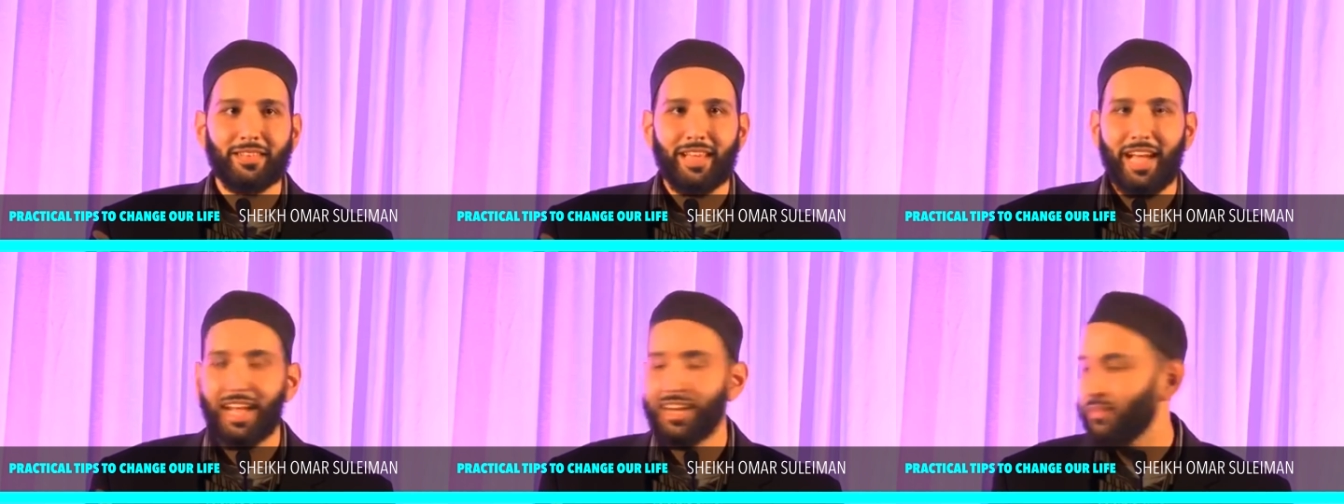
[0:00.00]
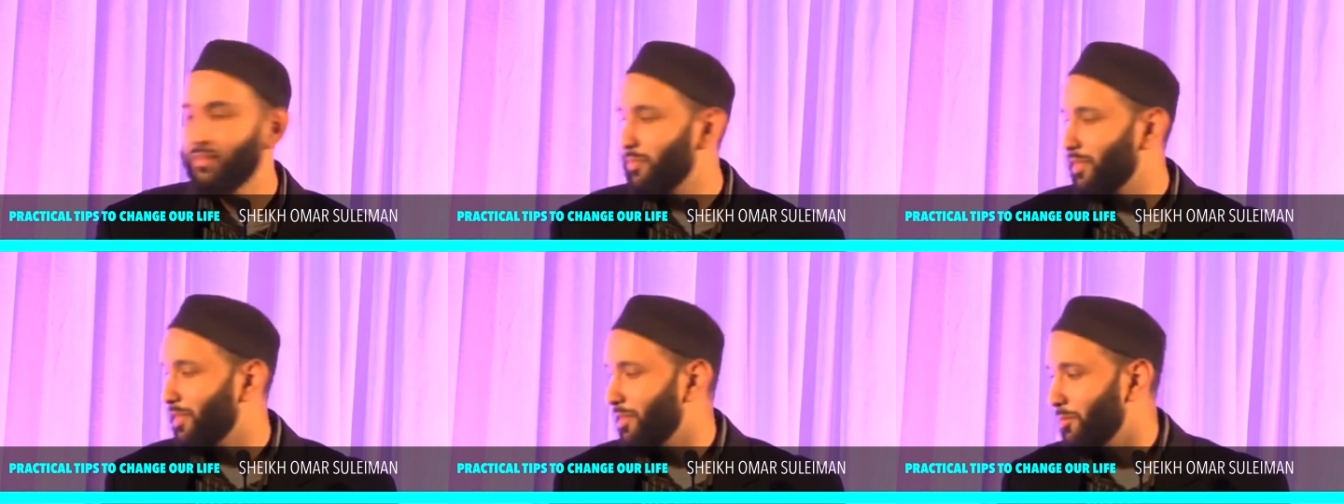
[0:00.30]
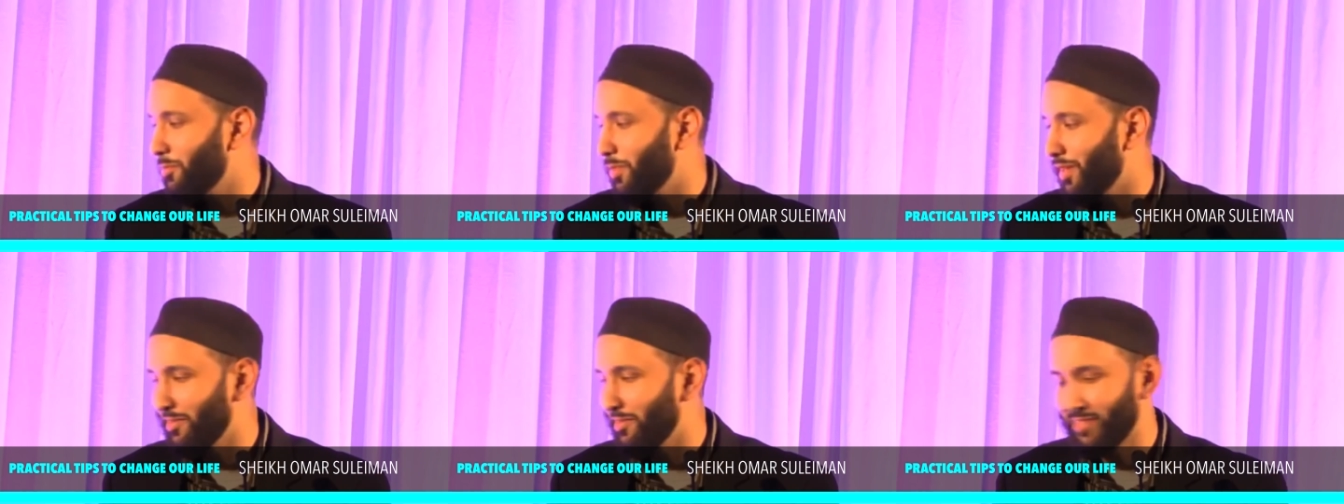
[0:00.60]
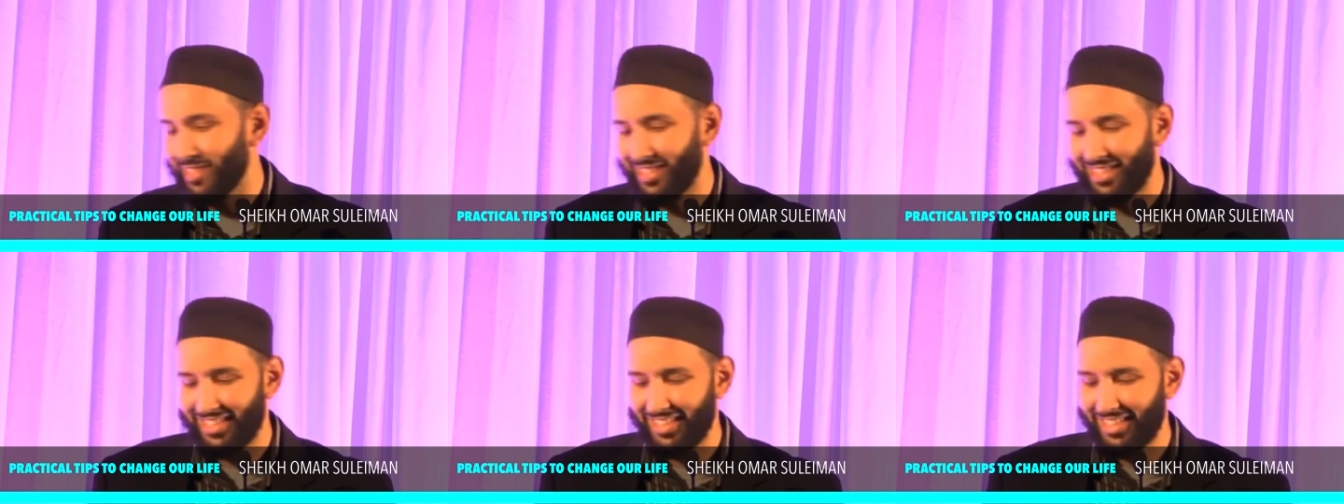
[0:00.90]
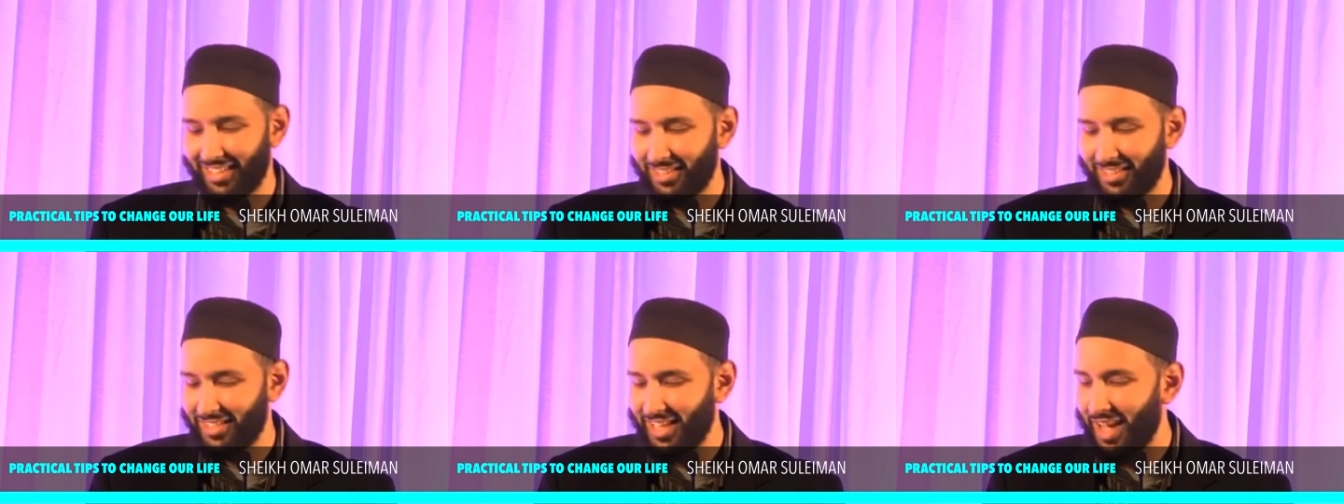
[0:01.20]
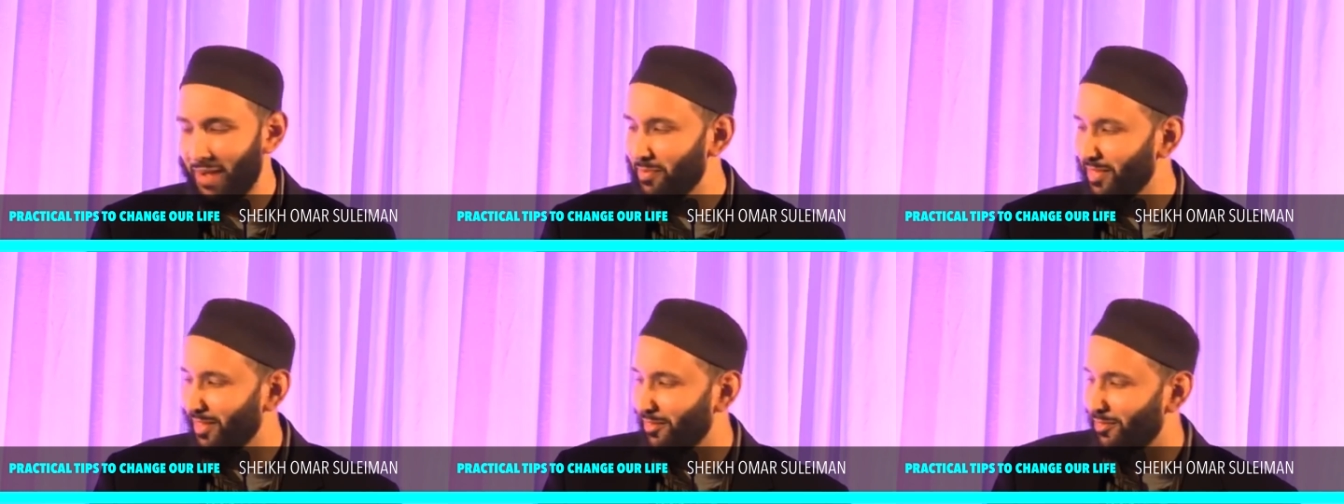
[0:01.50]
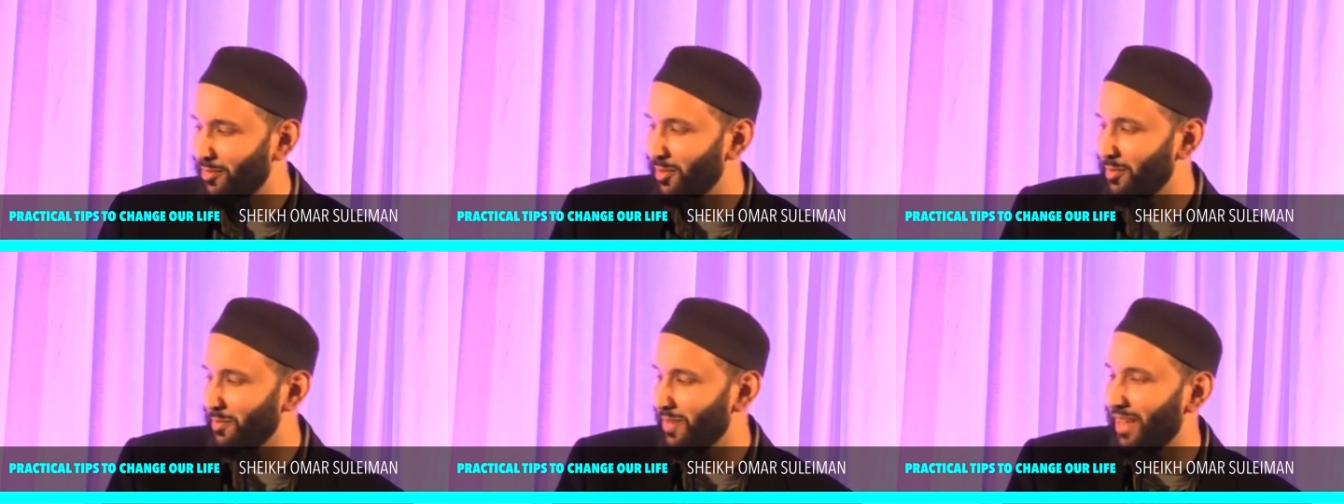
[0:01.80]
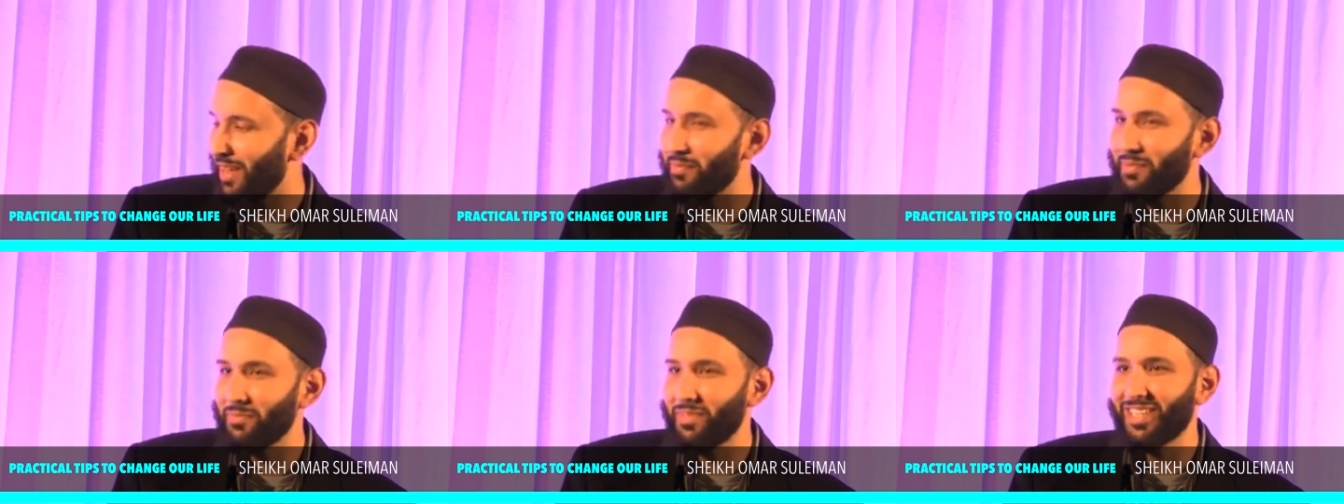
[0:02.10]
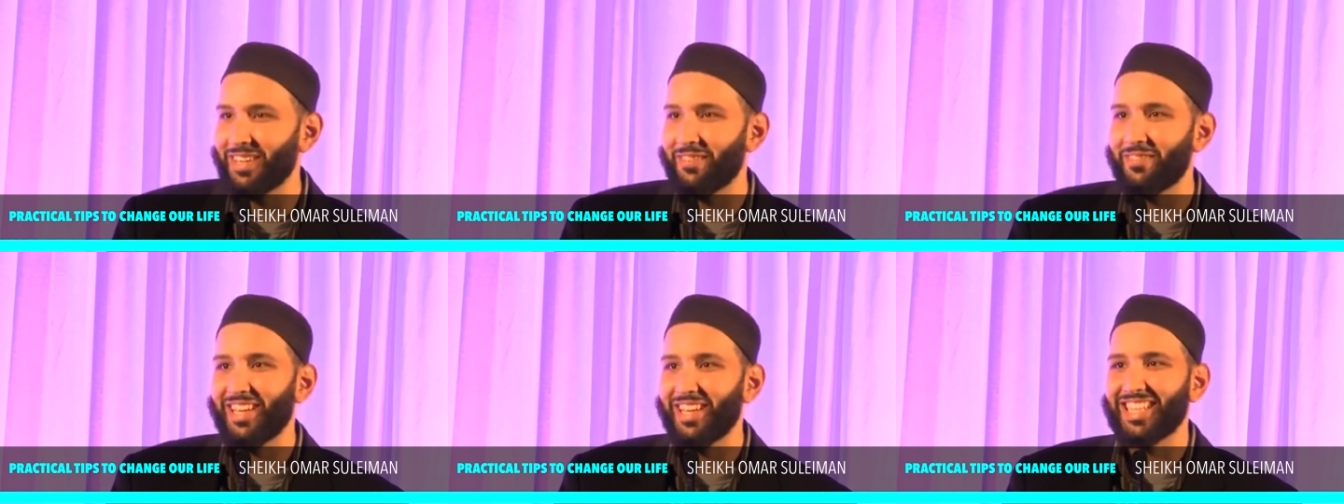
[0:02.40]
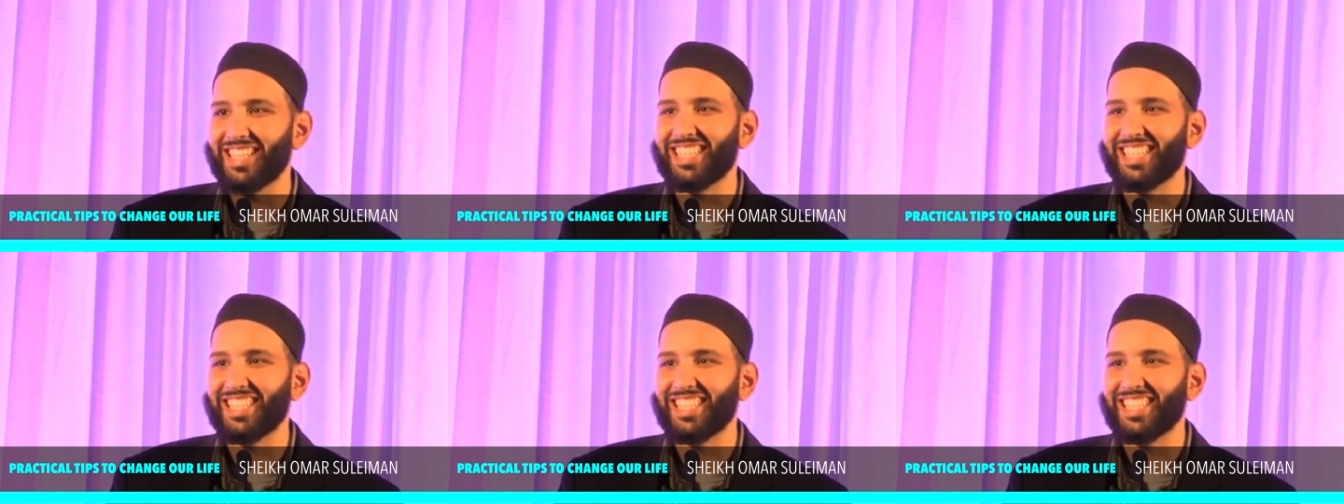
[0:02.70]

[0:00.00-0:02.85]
I didn't mean you, by the way. It just happened, the phone happened to be coming at the